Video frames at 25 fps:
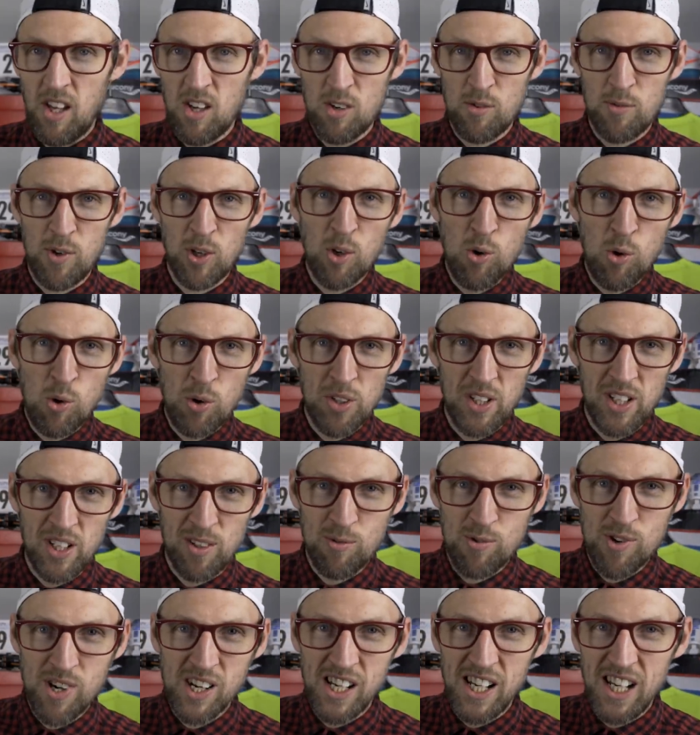They are
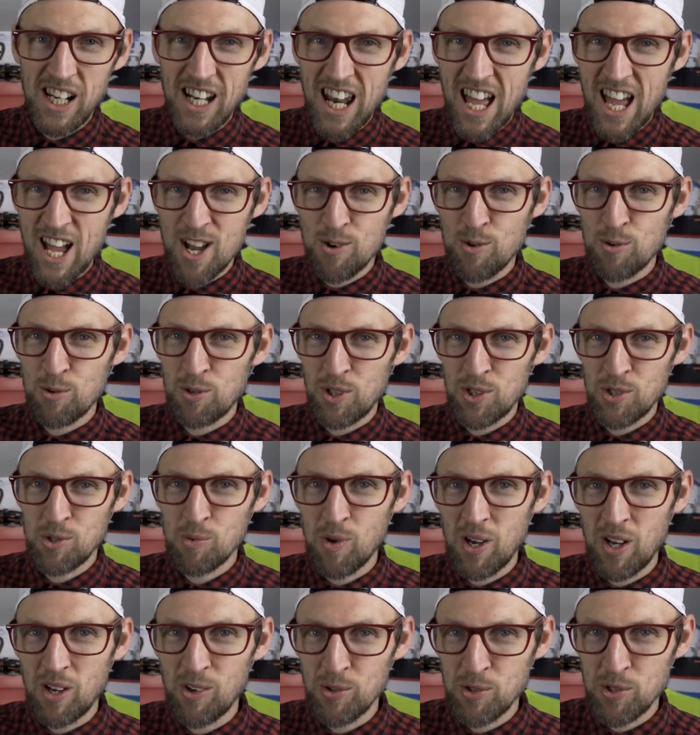recorded really loud
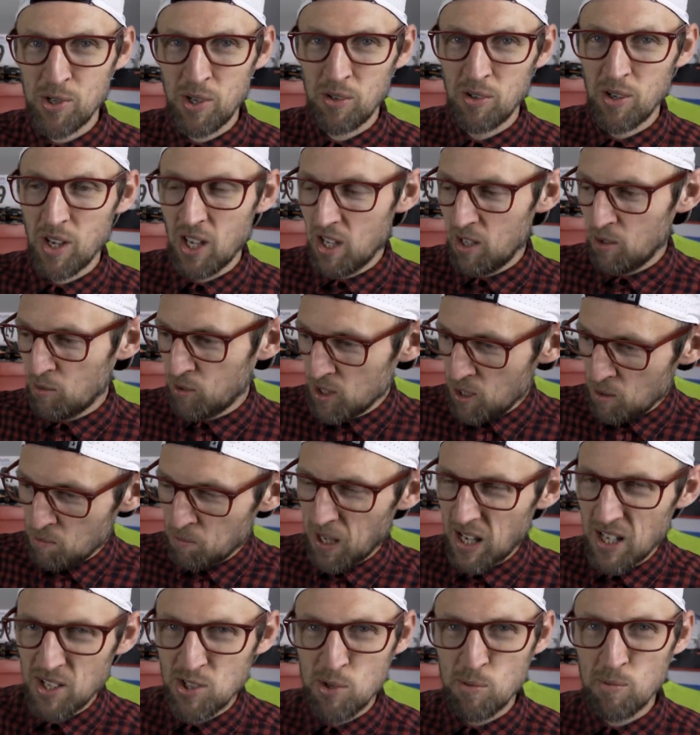as well, so when you
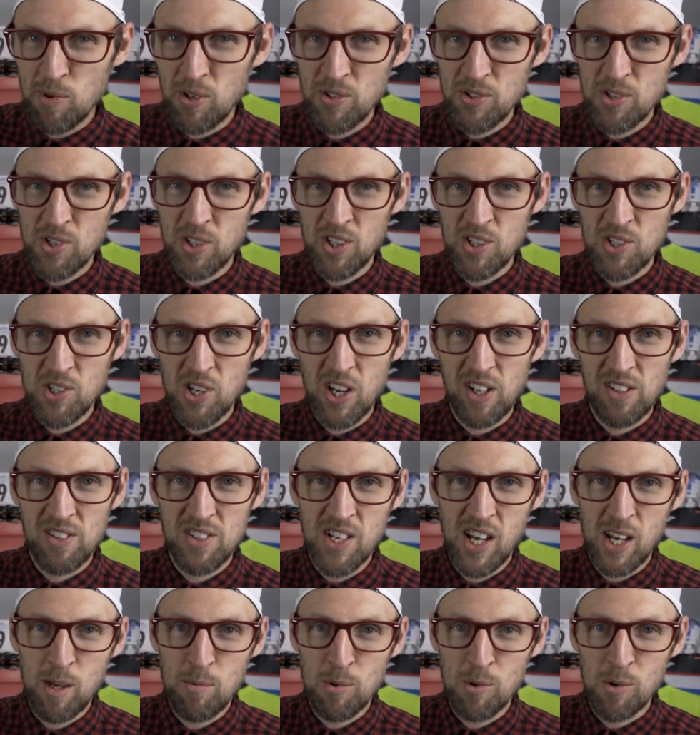place them onto the
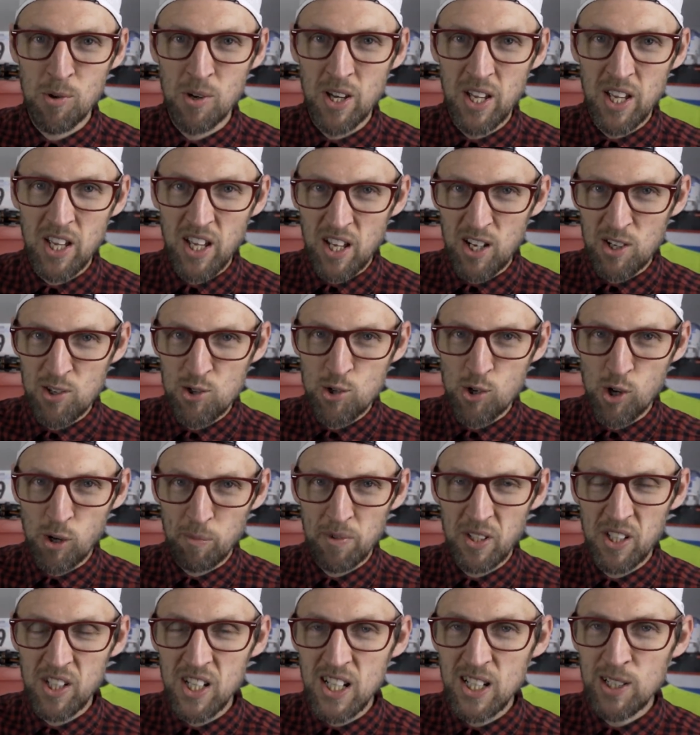turntable and
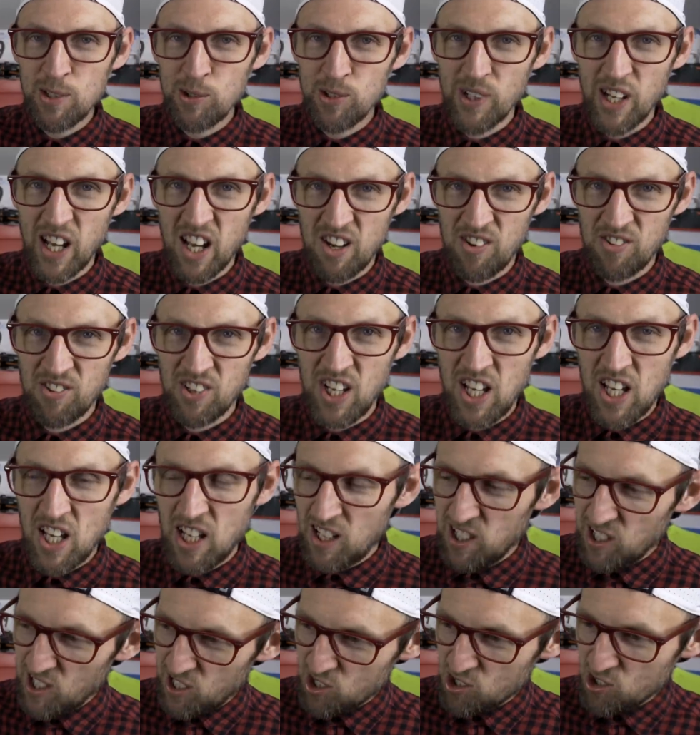drop the needle down,
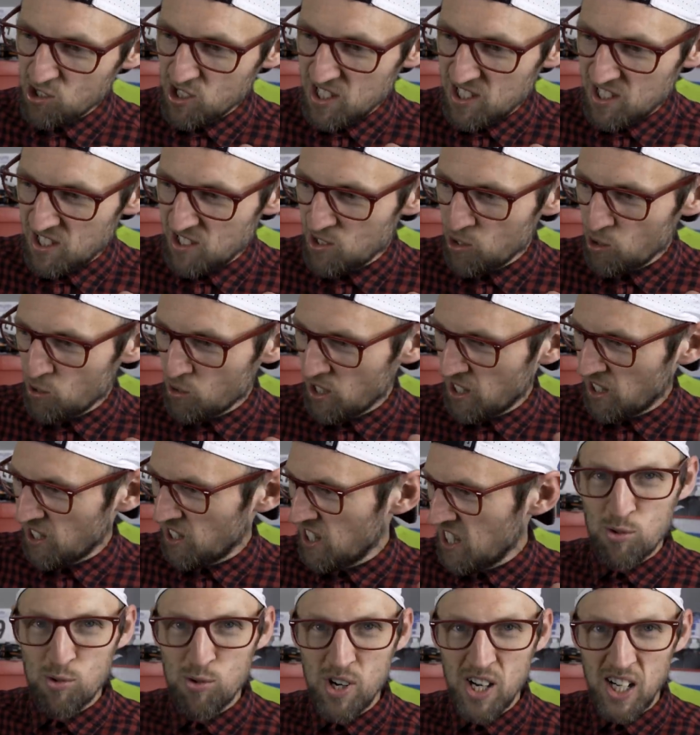you're treated to a
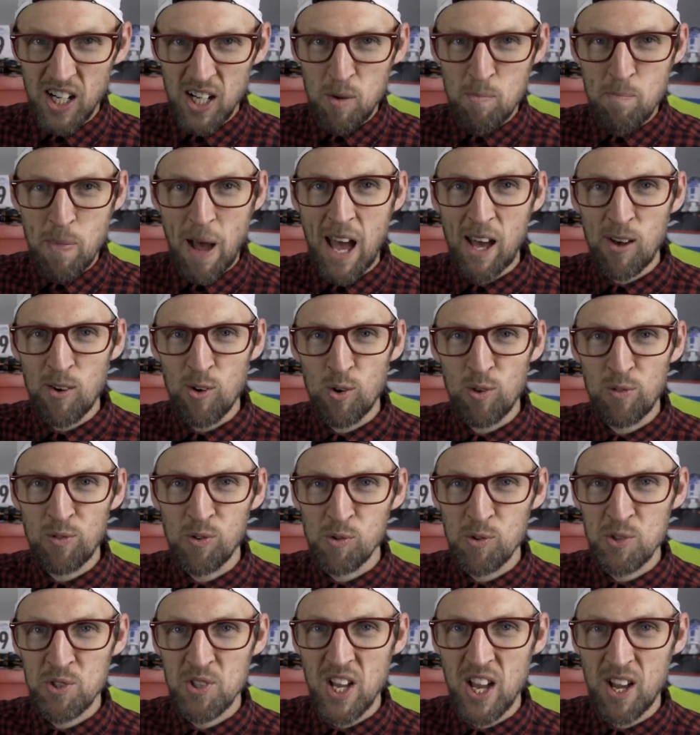really
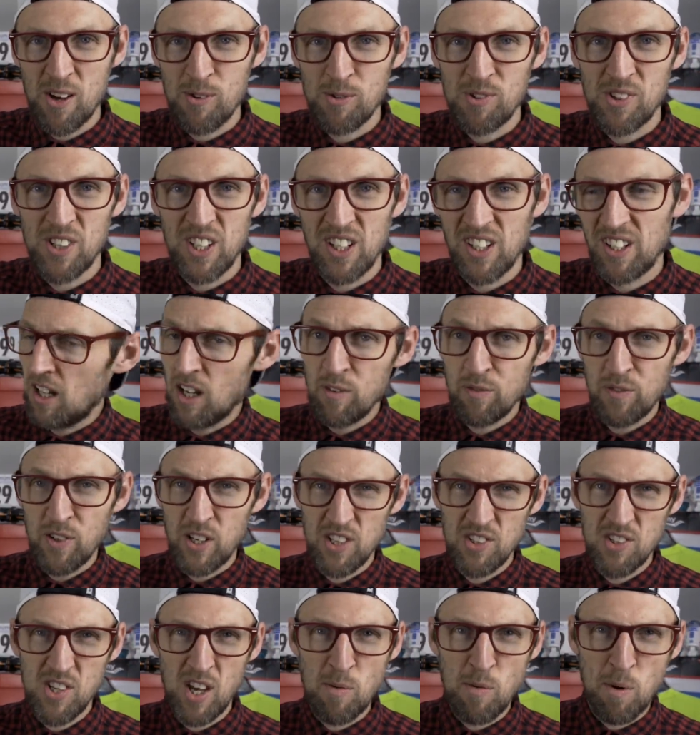powerful sound. I
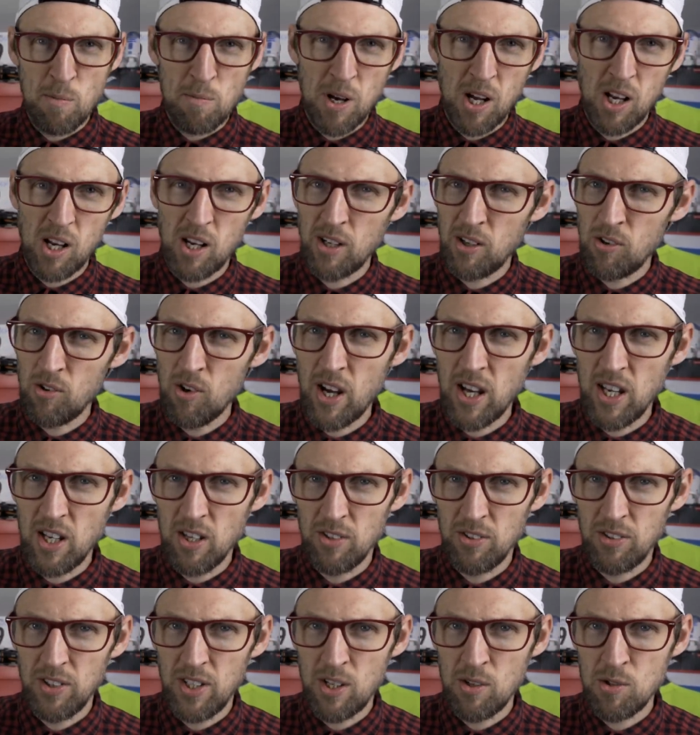find Tame Impala
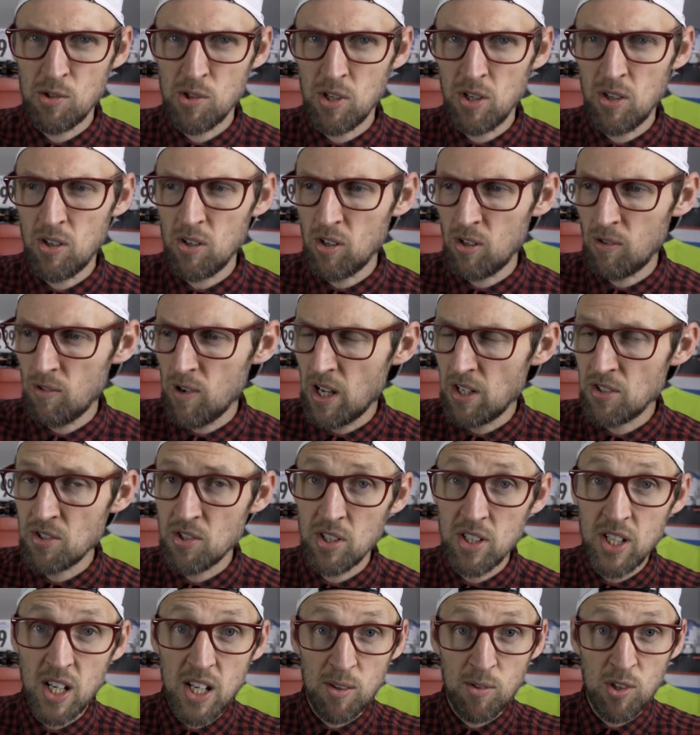great on those longer
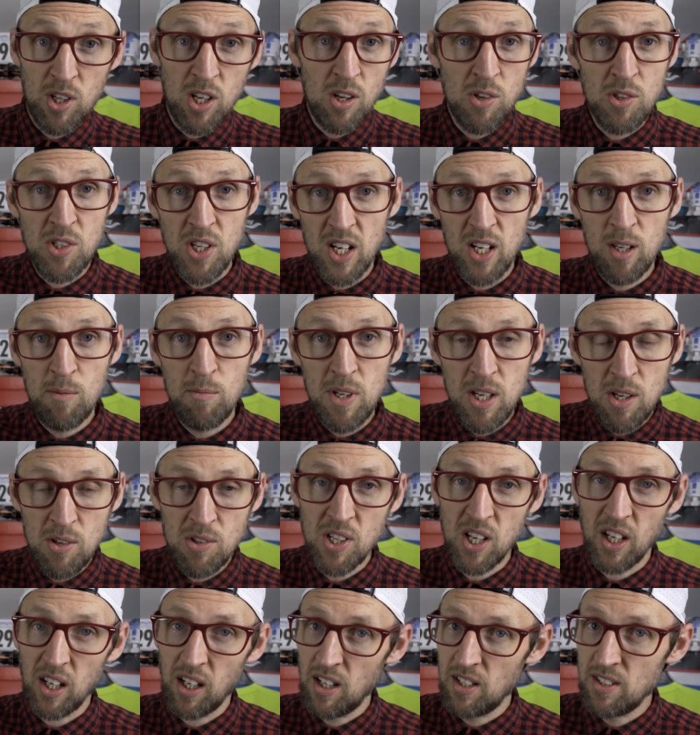runs. I didn't use any
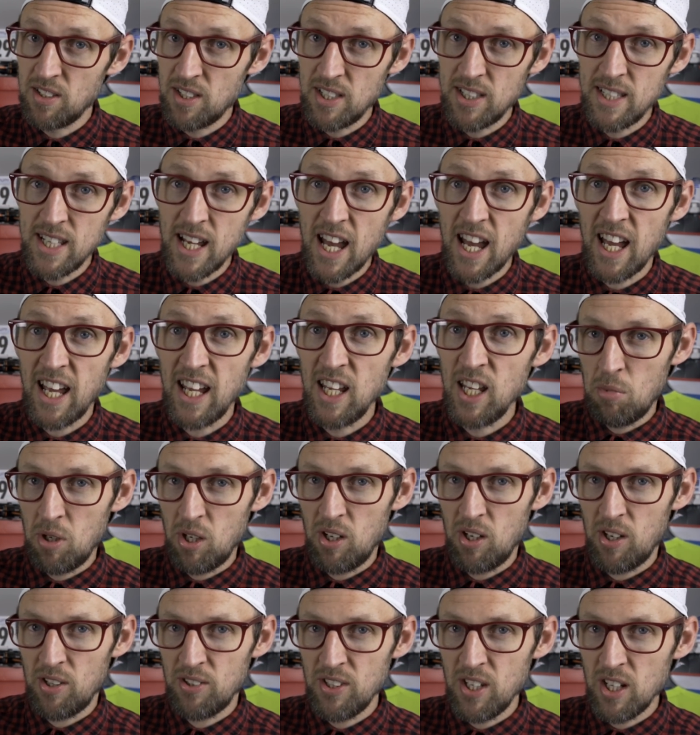music today,
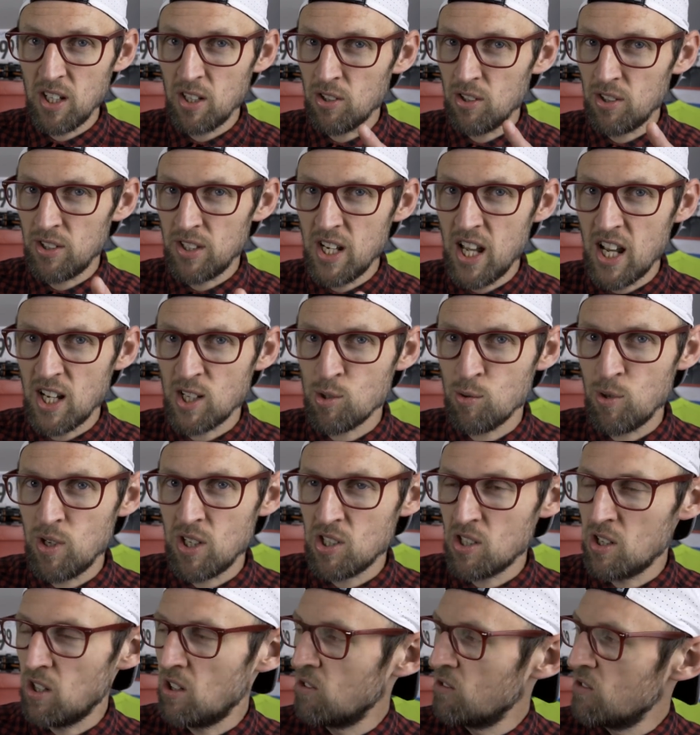but I think on next
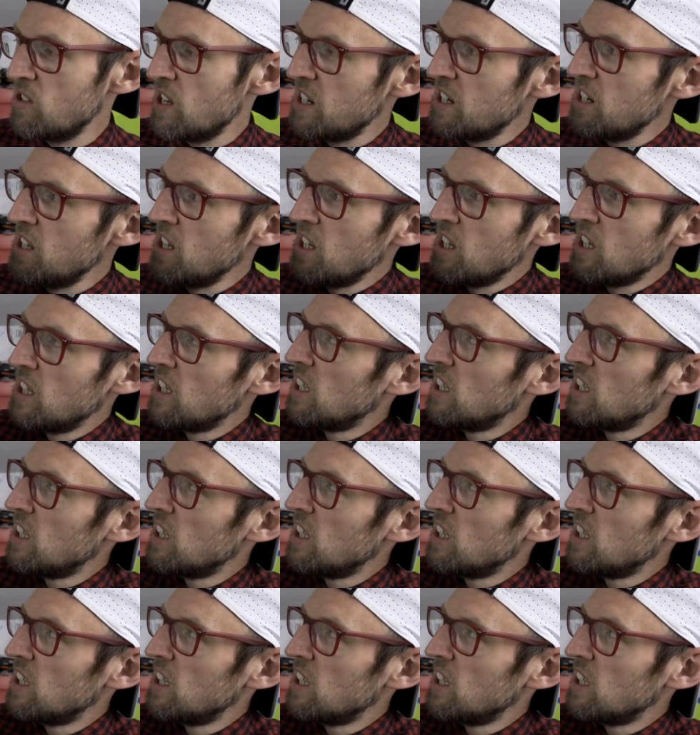week's long run,